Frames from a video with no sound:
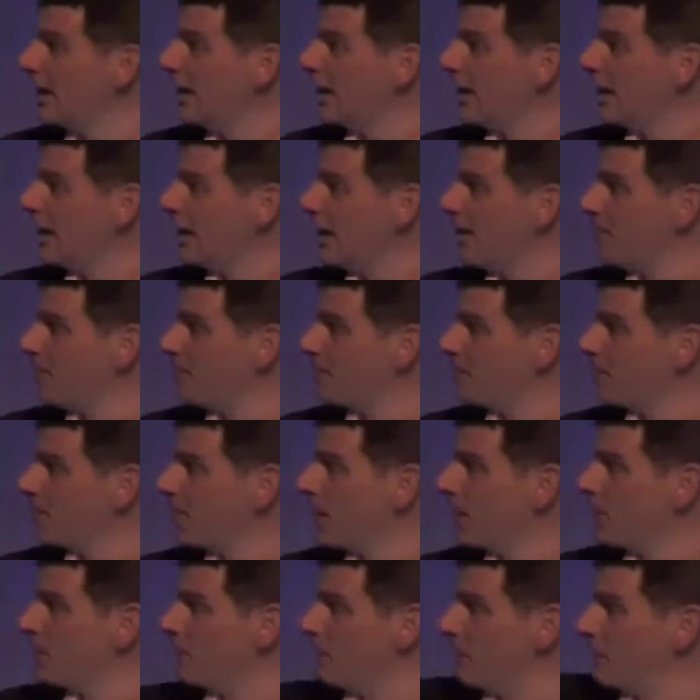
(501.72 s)

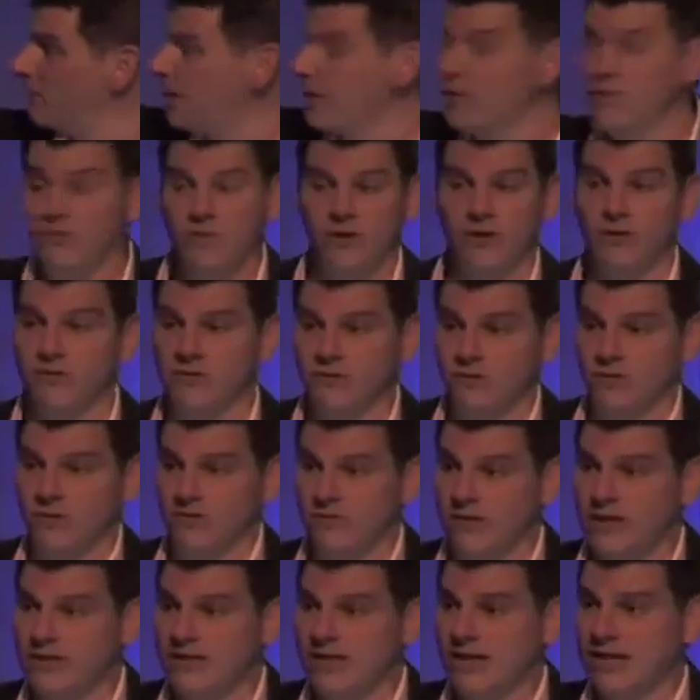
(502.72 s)
But for both those,
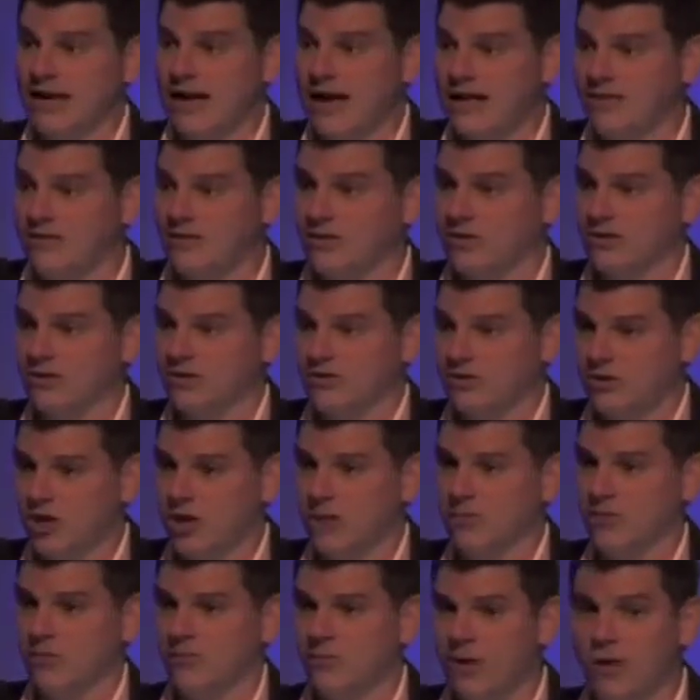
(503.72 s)
the retailer and the
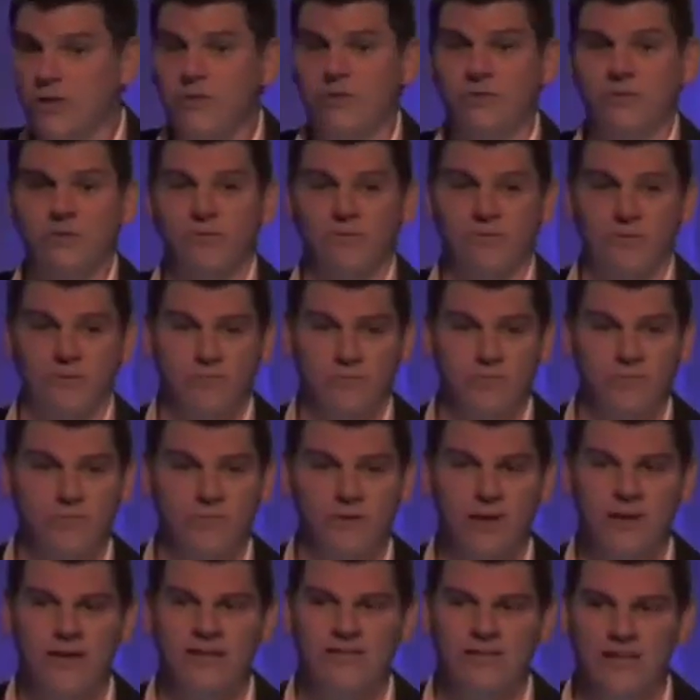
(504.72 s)
consumer, both of
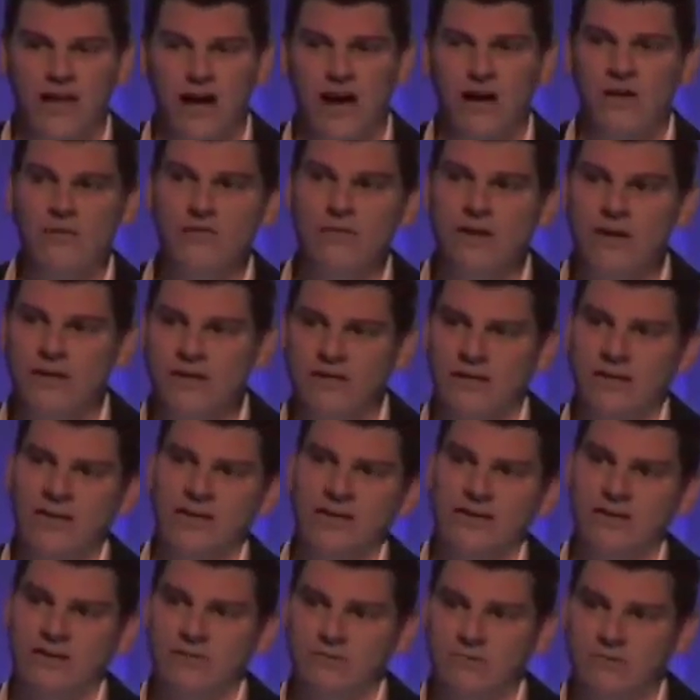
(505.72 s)
them, the only
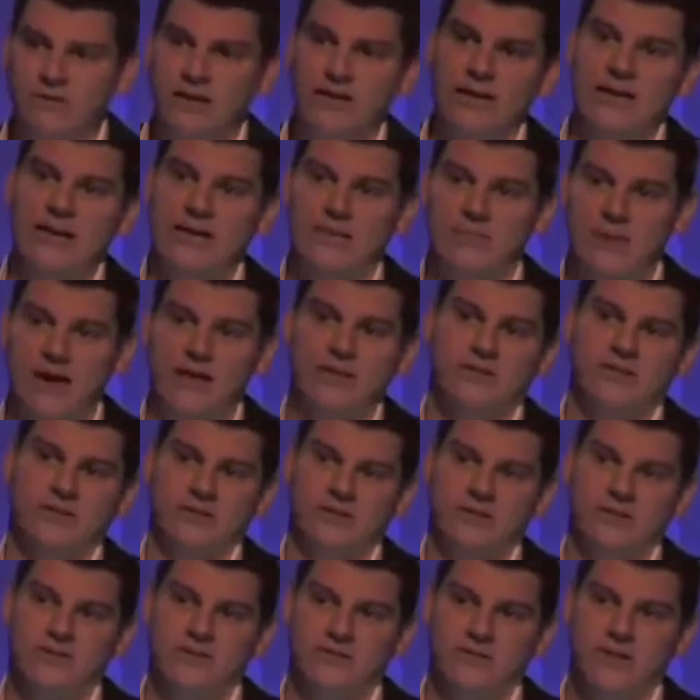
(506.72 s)
thing that really
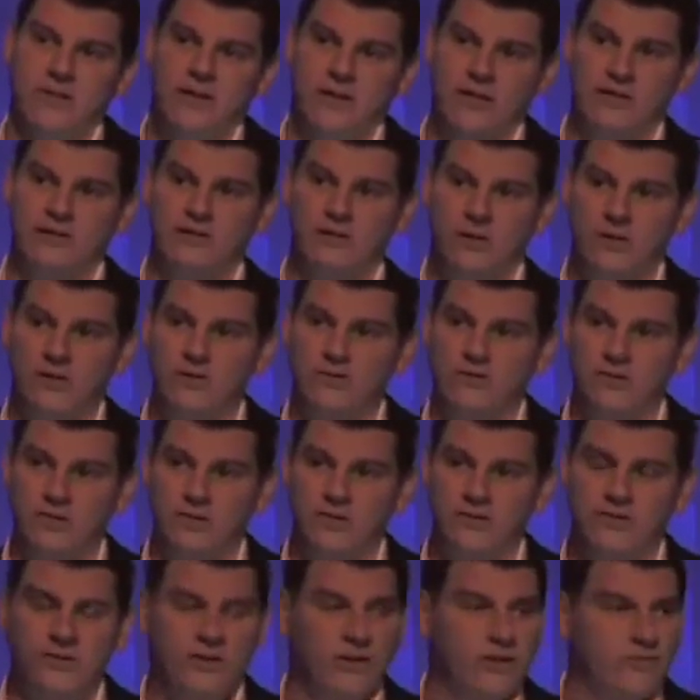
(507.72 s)
matters is cost
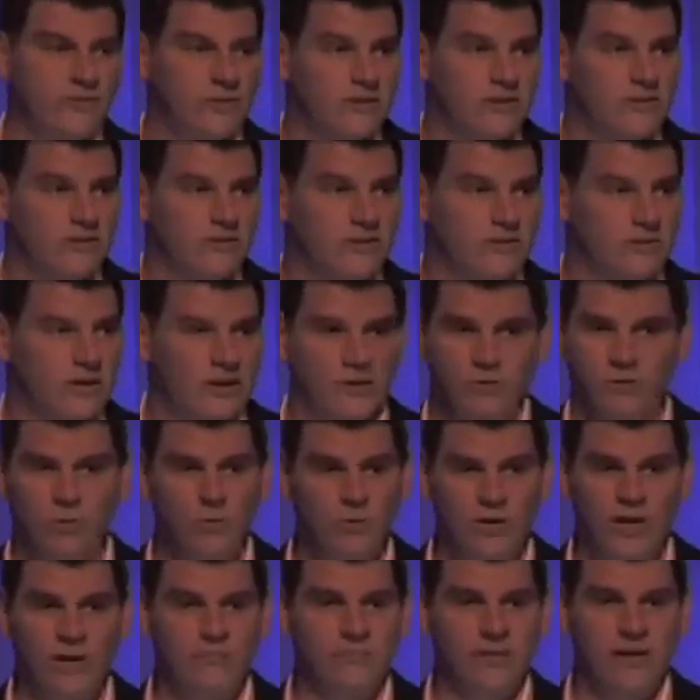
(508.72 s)
and service. It will
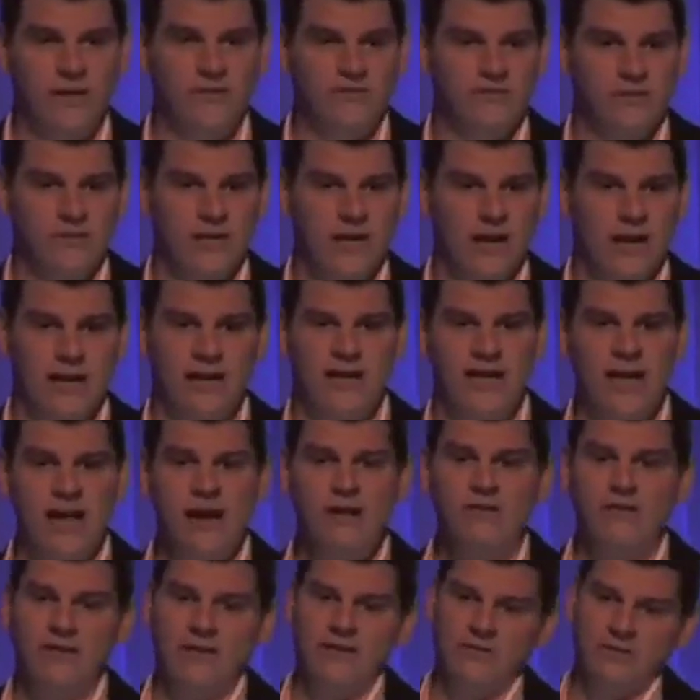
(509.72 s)
all come down to that. A
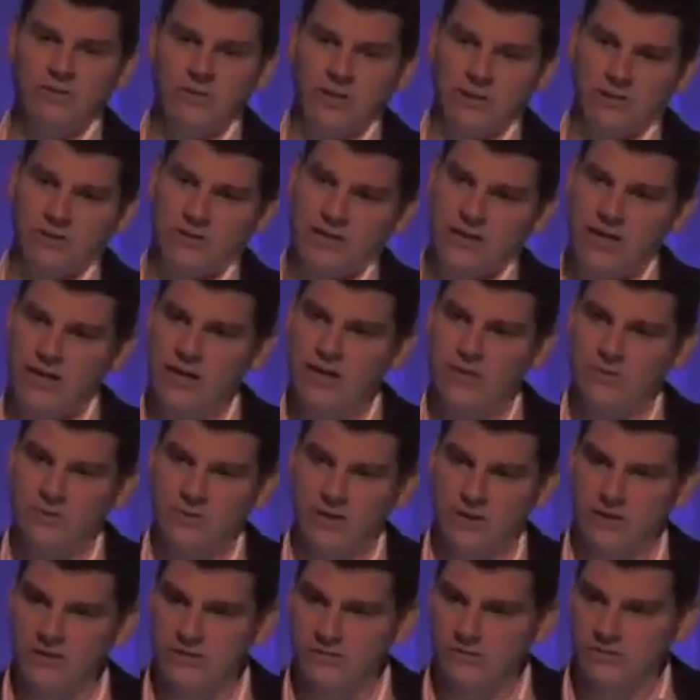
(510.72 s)
carrier is not going to engage
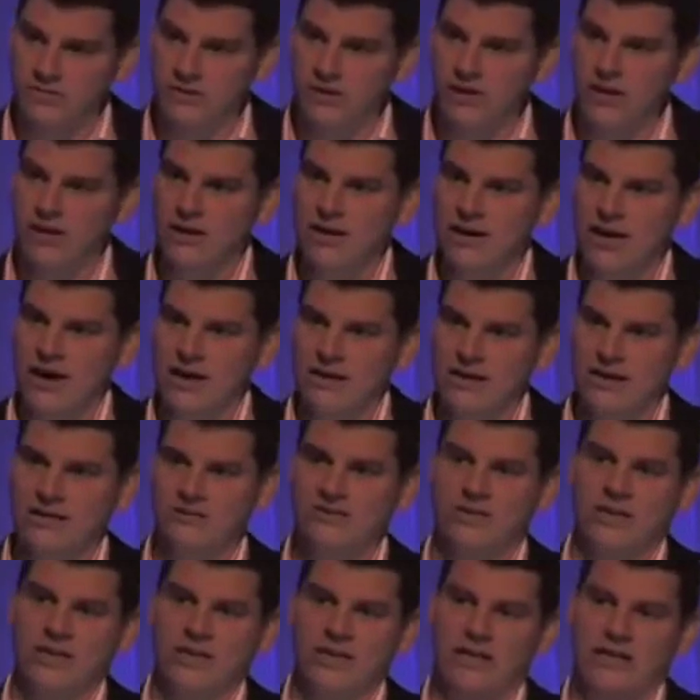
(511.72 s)
with us
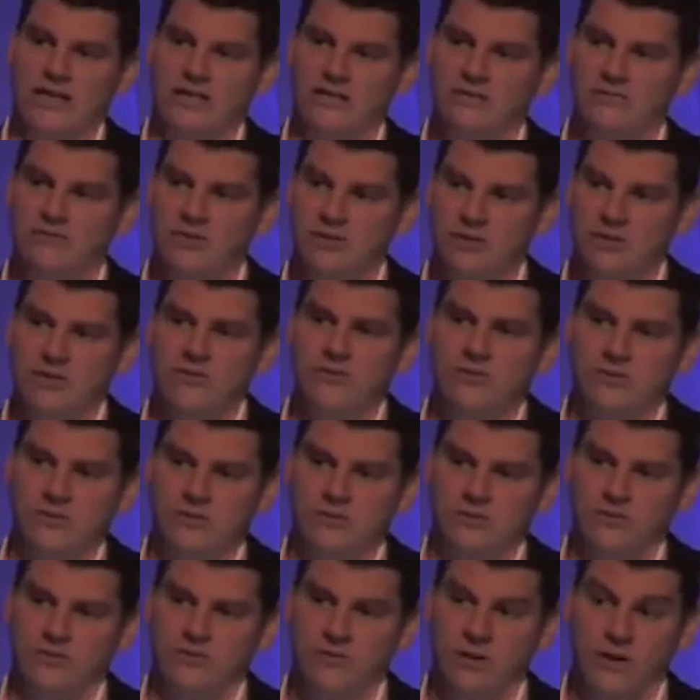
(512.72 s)
unless they can either
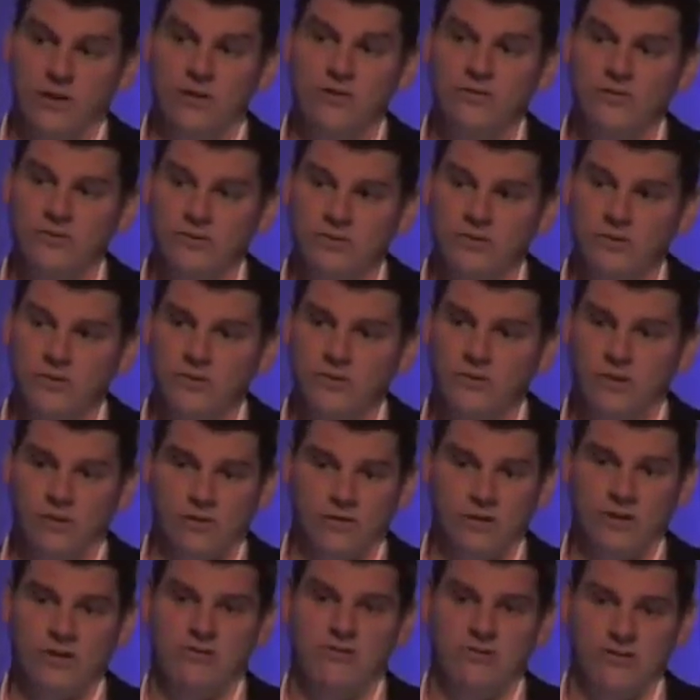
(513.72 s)
reduce cost
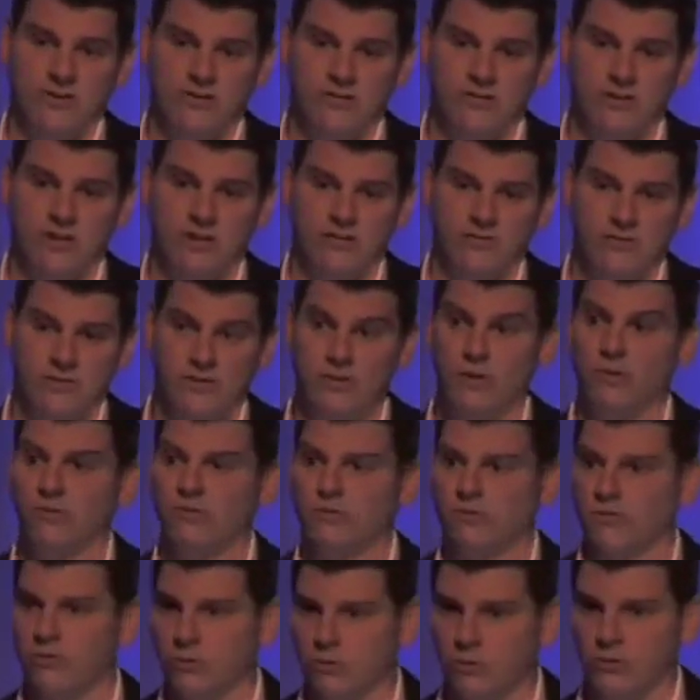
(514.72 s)
or increase service, or,
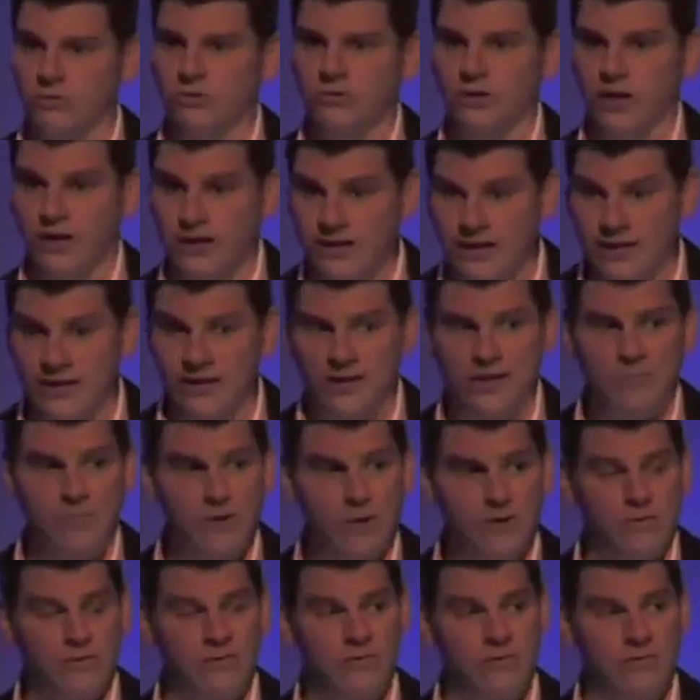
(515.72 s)
of course, ideally
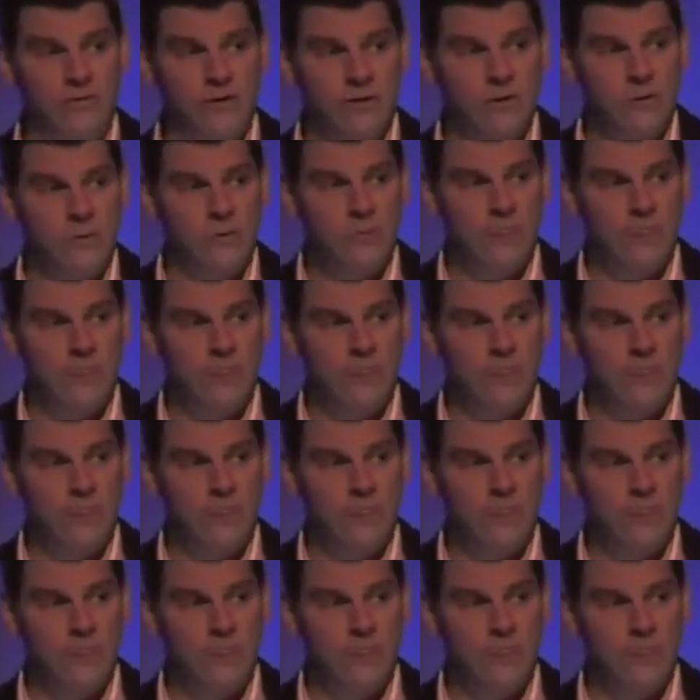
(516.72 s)
both.